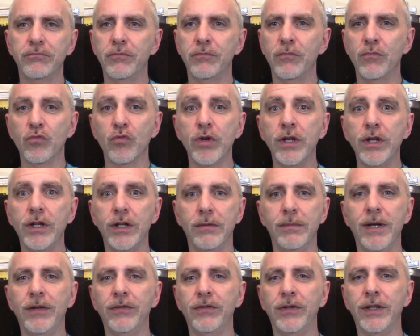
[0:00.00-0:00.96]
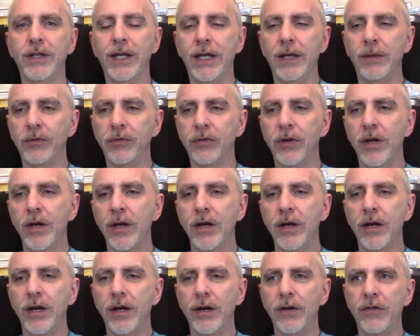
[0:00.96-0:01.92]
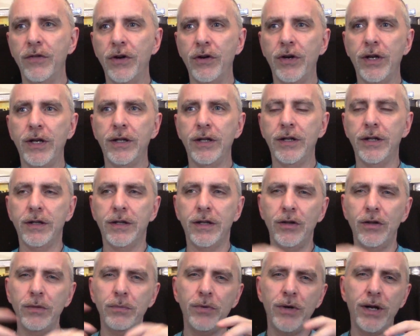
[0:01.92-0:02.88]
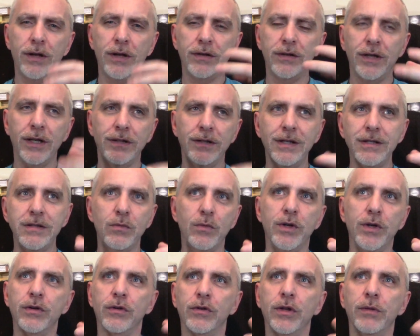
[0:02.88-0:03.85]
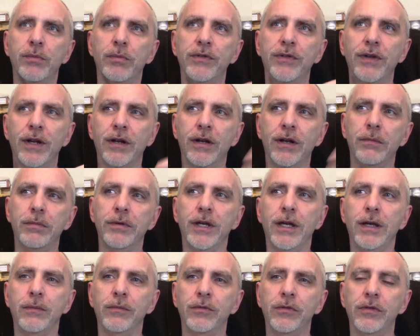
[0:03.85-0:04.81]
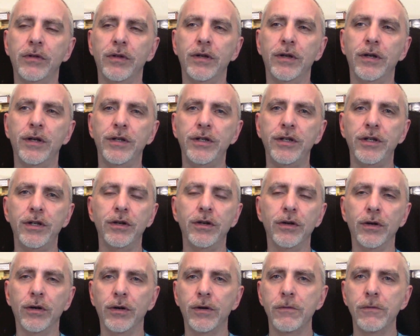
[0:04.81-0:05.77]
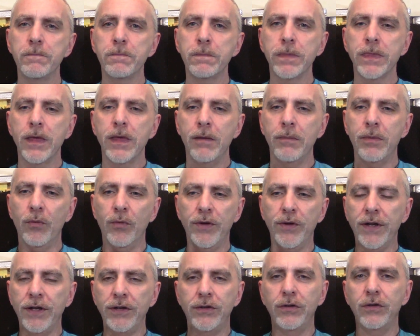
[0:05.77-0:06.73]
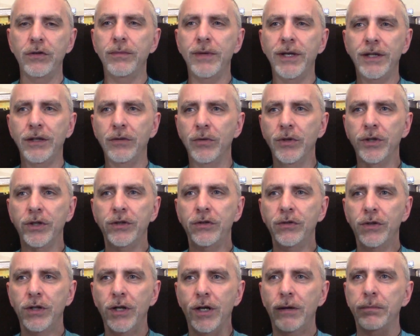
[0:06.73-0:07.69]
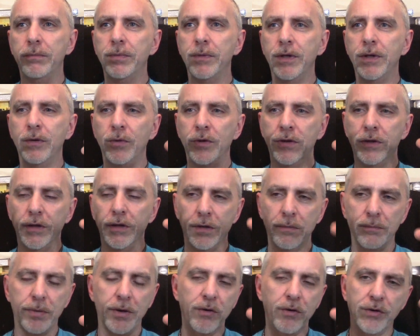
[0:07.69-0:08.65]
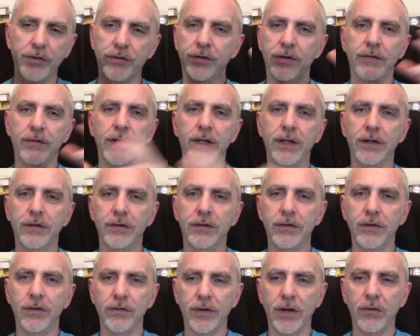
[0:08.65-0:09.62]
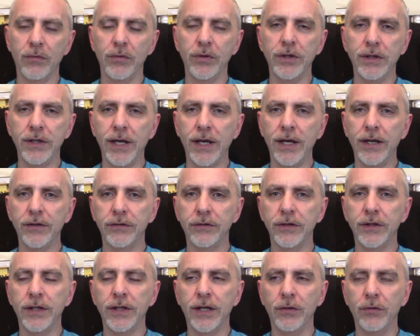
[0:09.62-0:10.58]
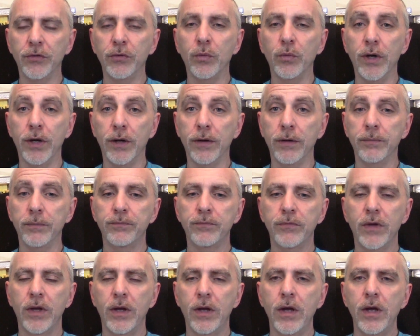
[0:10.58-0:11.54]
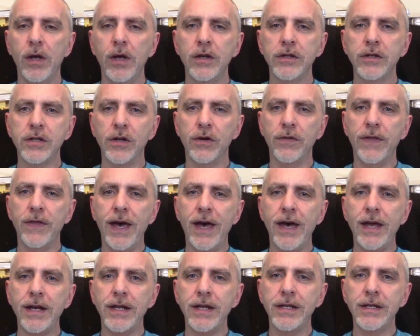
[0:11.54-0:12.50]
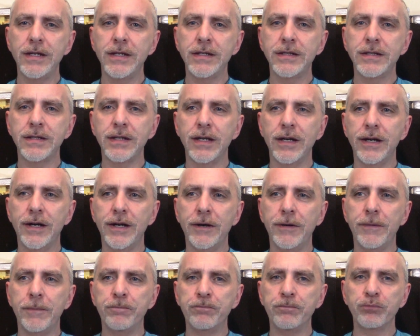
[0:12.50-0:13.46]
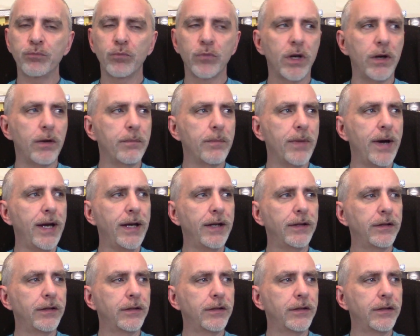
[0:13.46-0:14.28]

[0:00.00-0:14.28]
really amazing games. They only put out, like, Days of Wonder only puts out a couple games a year, but when they do, man, they really do it up with the components and everything. It turns out really nice, and that was one of them. So that is my